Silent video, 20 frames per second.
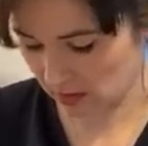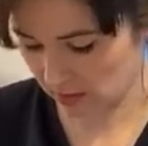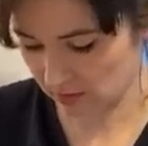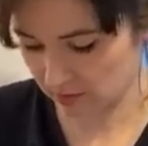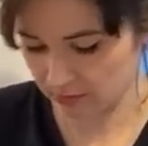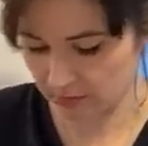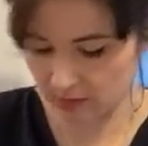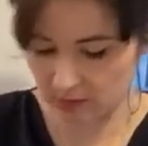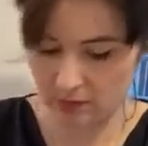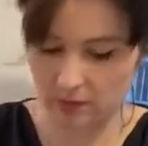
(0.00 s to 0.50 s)

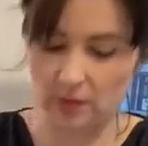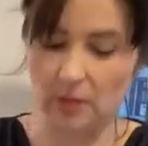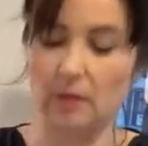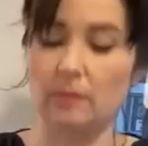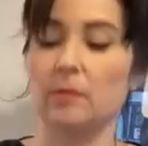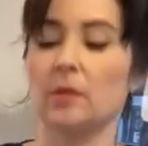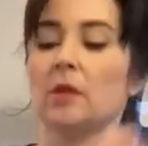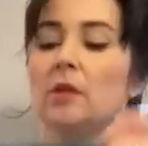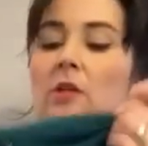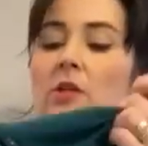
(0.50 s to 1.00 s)
Oops,
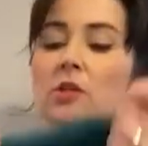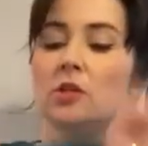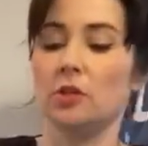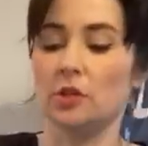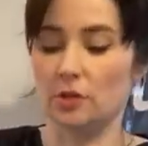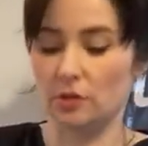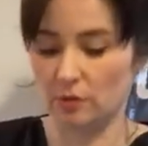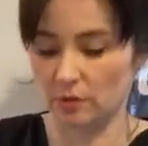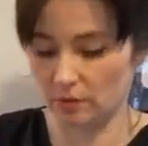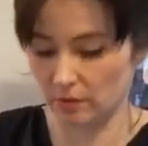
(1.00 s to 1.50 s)
I'm gonna
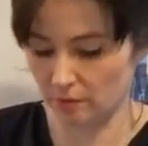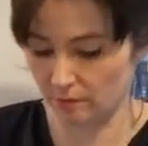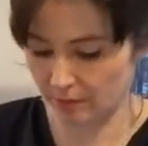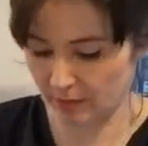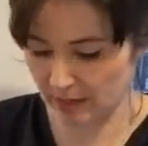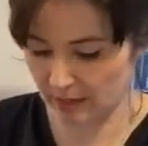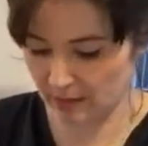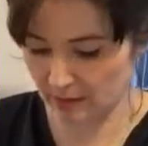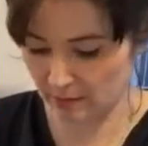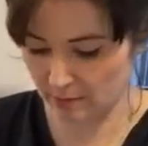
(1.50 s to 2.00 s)
do
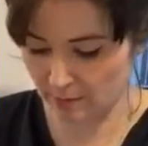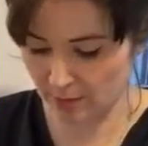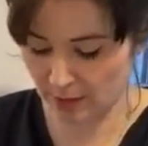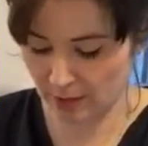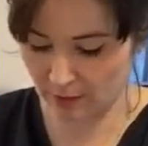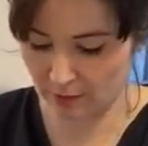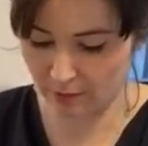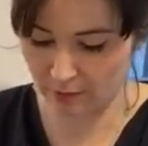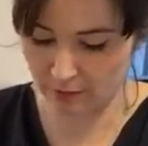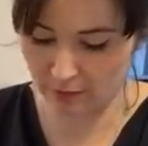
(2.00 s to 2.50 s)
pin them
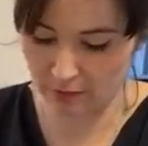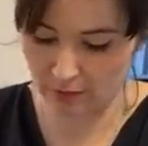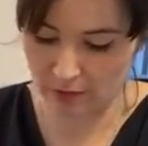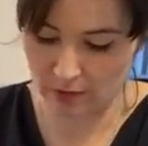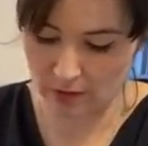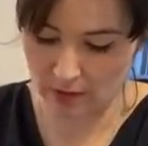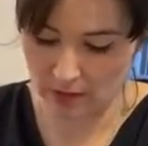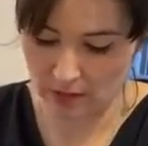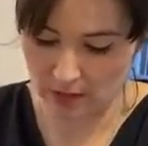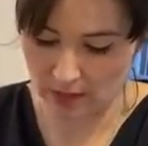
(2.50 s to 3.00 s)
both,
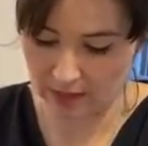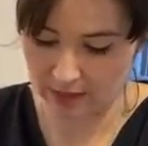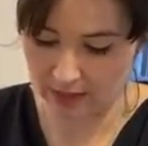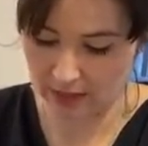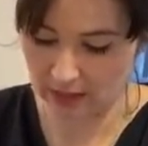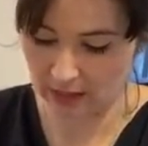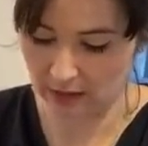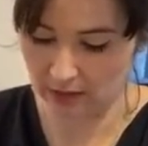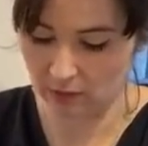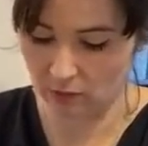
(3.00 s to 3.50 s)
and
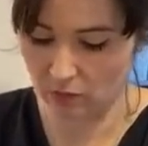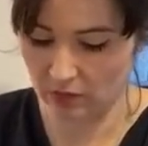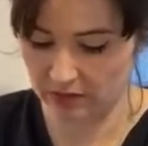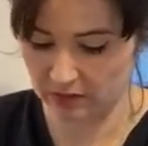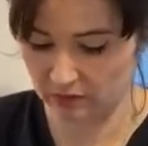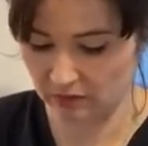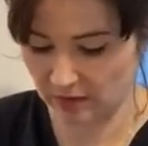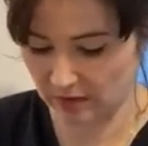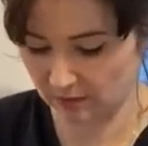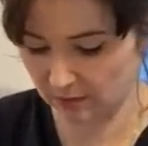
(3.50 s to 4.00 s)
then I can
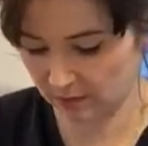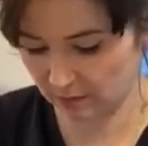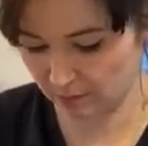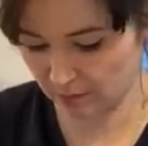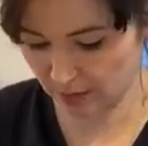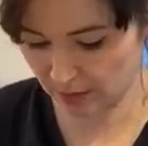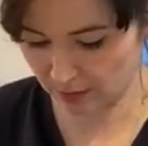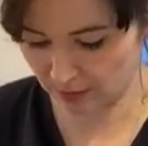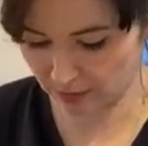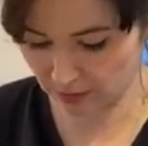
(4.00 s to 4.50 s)
whiz round them
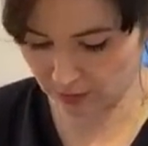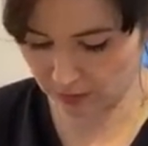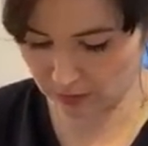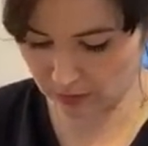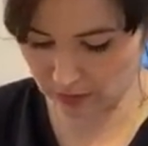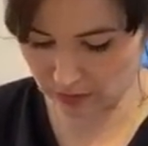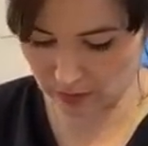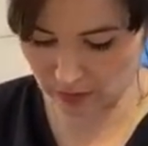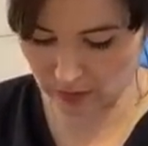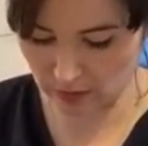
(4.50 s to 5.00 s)
both.
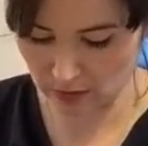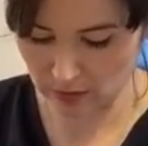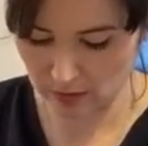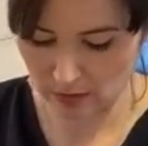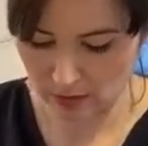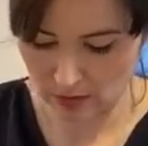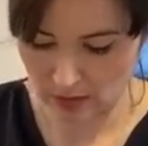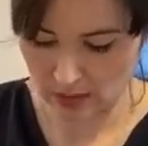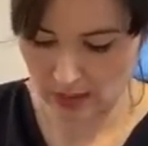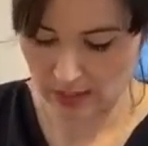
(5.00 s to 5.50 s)

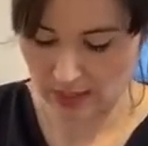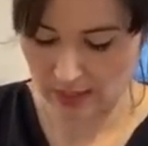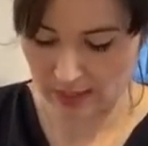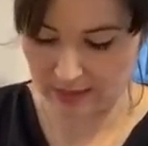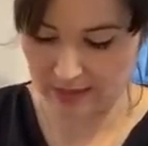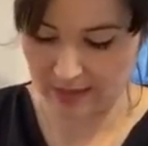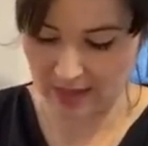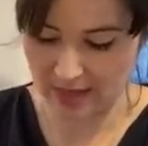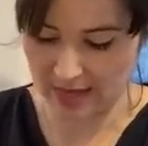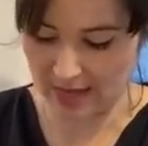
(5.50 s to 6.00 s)

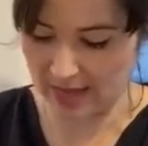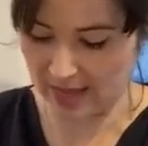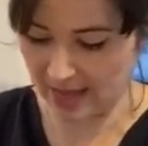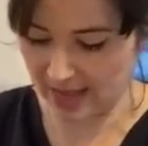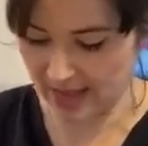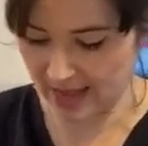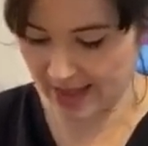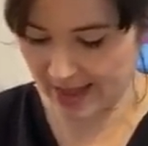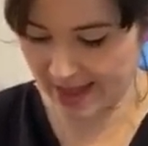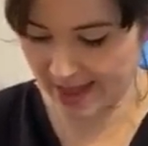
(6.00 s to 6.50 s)
And
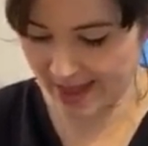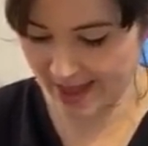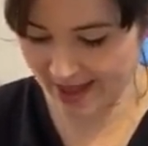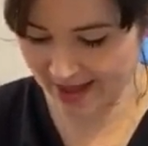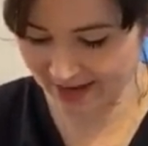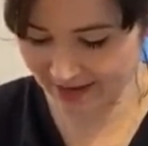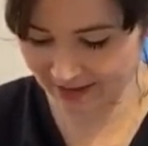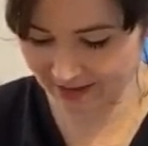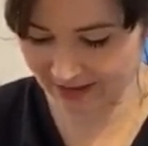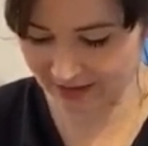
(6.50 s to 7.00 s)

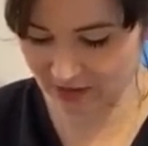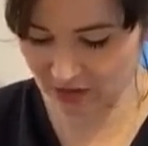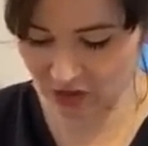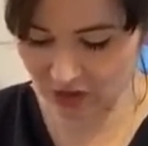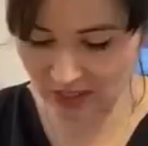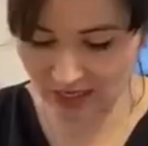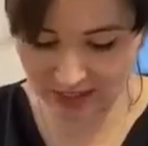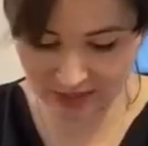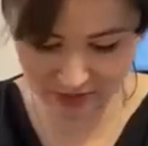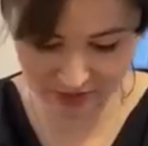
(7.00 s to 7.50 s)
then I'm gonna
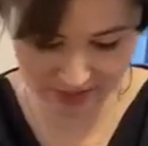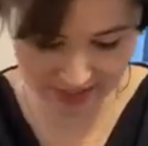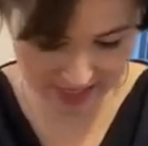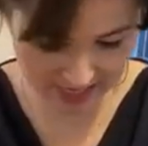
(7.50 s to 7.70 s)
try and do the